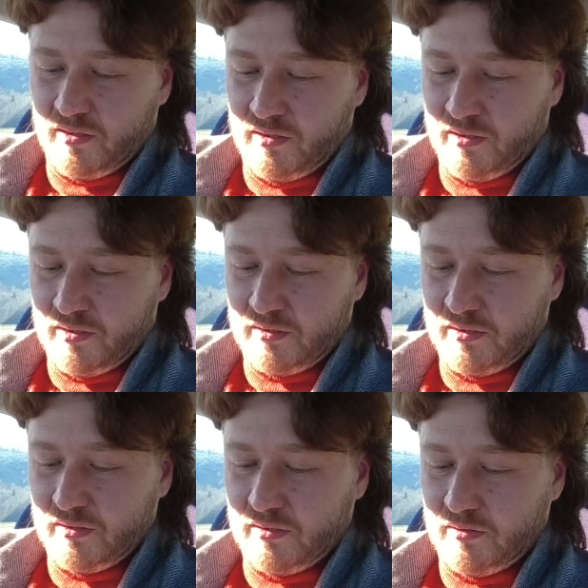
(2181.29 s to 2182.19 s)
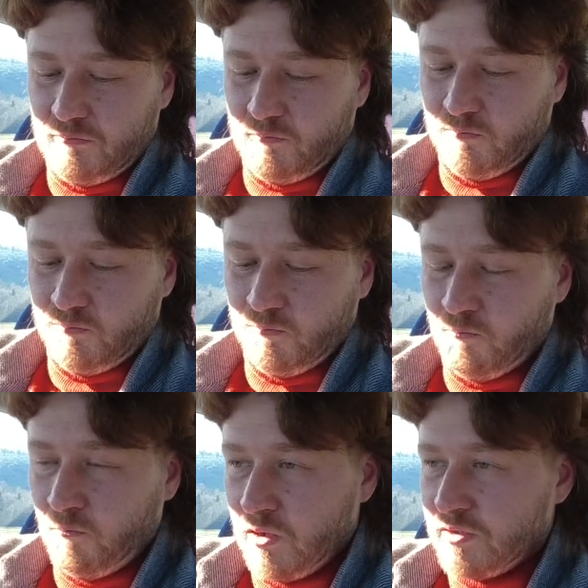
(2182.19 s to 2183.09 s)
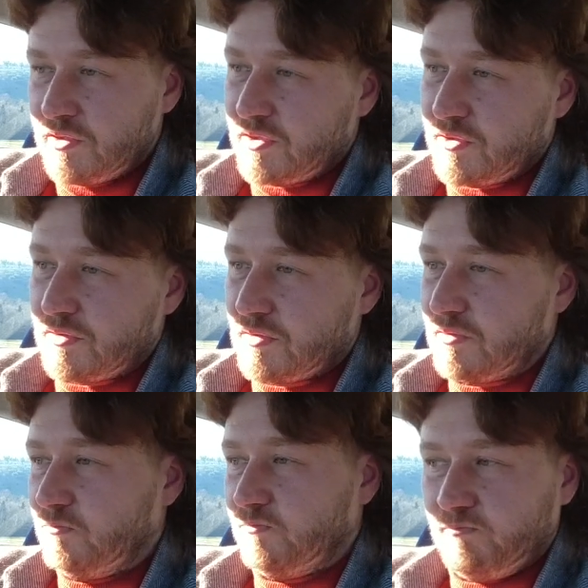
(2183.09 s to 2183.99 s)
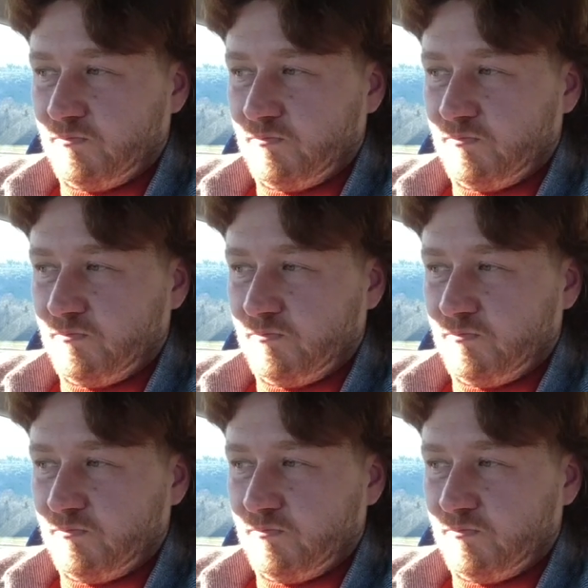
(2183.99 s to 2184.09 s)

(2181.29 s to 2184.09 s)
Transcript: and once